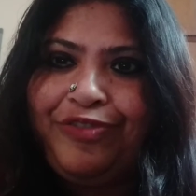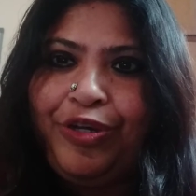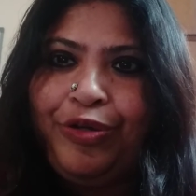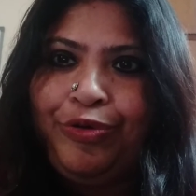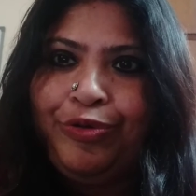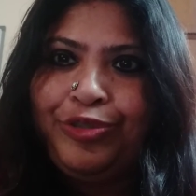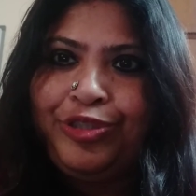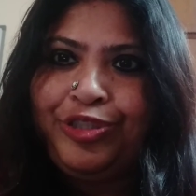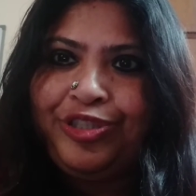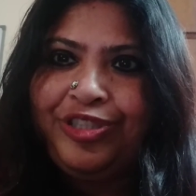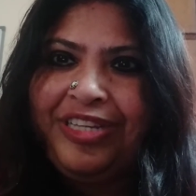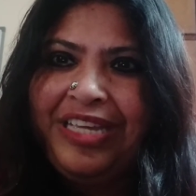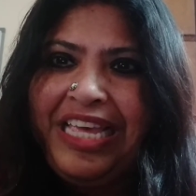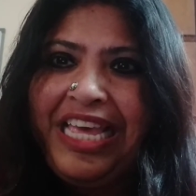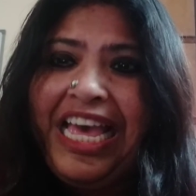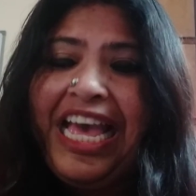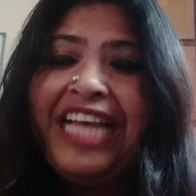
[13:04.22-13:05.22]
Kush
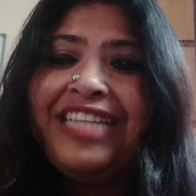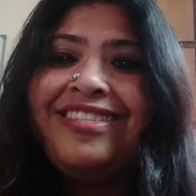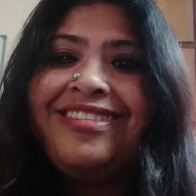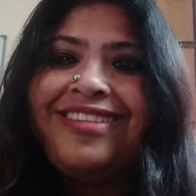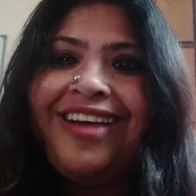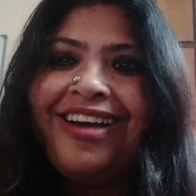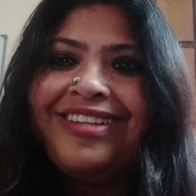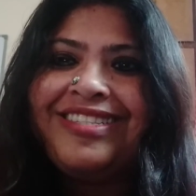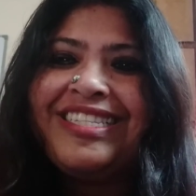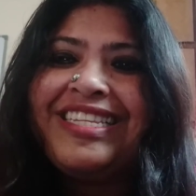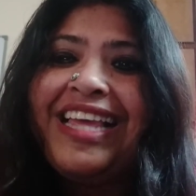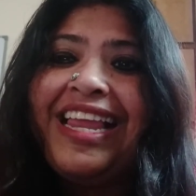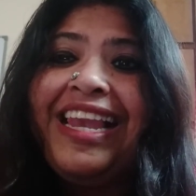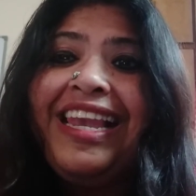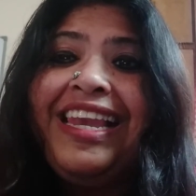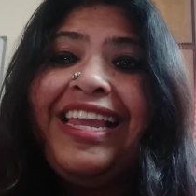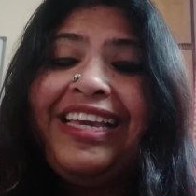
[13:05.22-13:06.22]
and starts
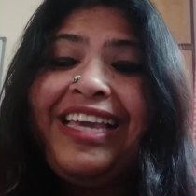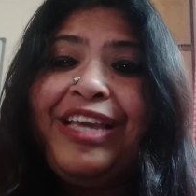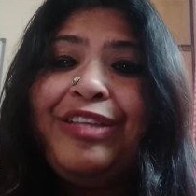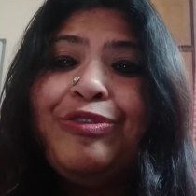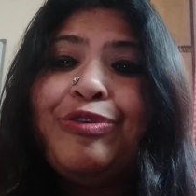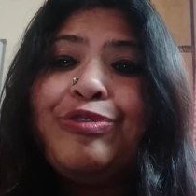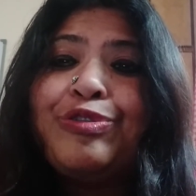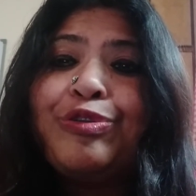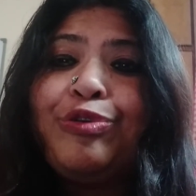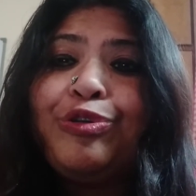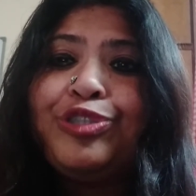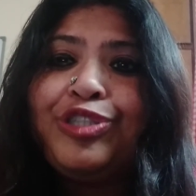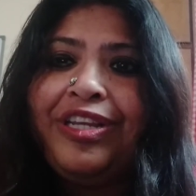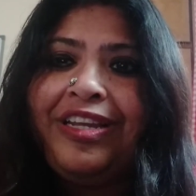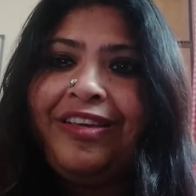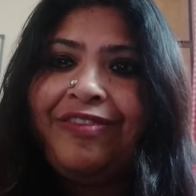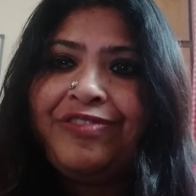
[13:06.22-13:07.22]
licking those Kush
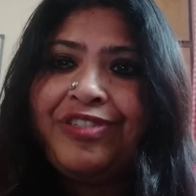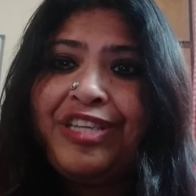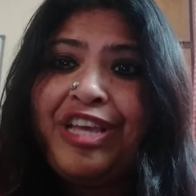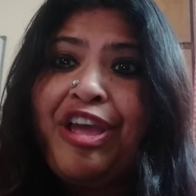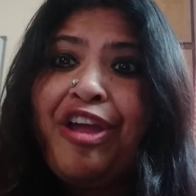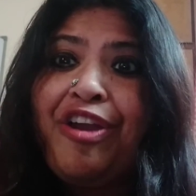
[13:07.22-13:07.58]
leaves,